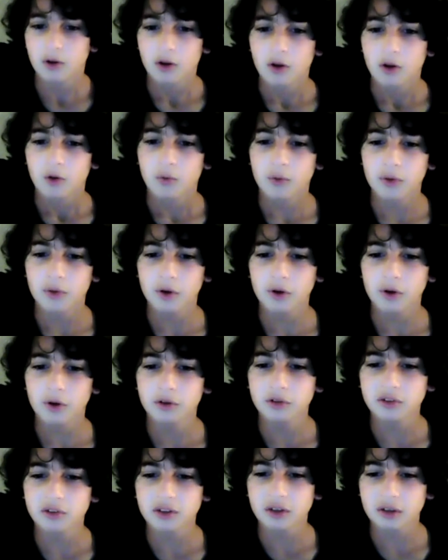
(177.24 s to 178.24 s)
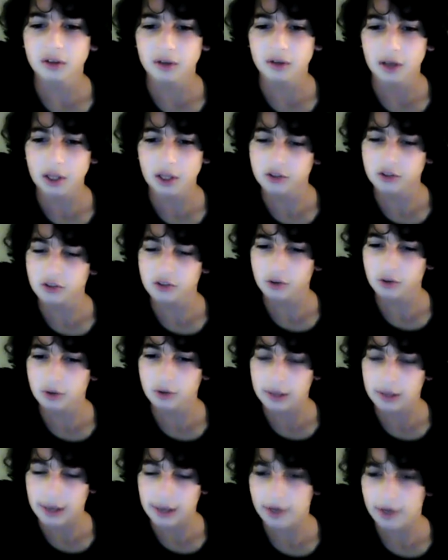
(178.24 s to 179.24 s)
We are using
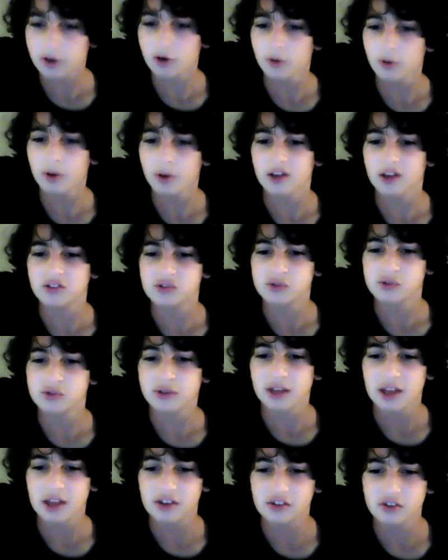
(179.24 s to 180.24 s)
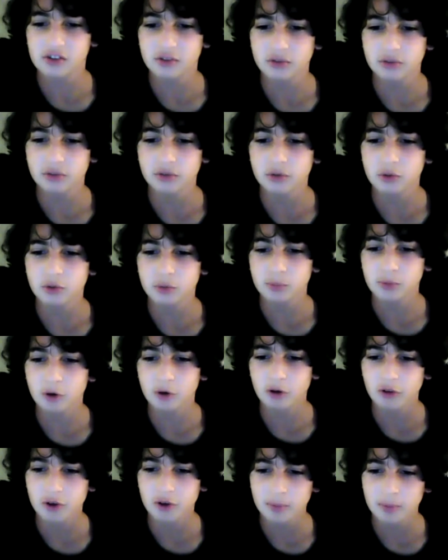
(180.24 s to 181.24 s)
LEGO Education to
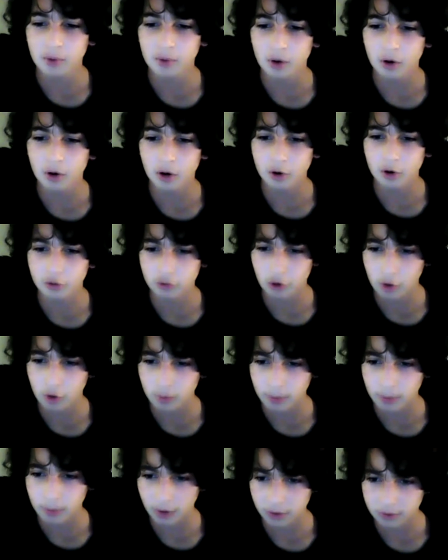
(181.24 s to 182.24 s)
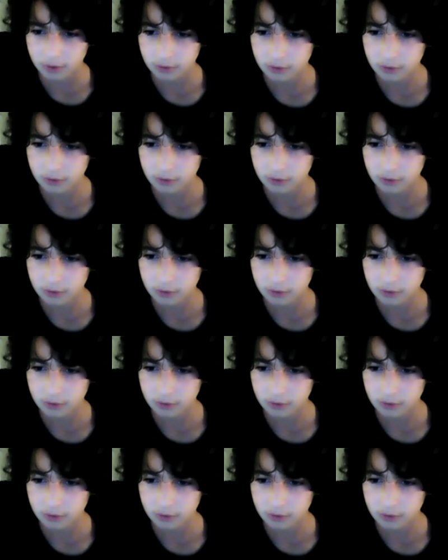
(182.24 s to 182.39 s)
program our robot.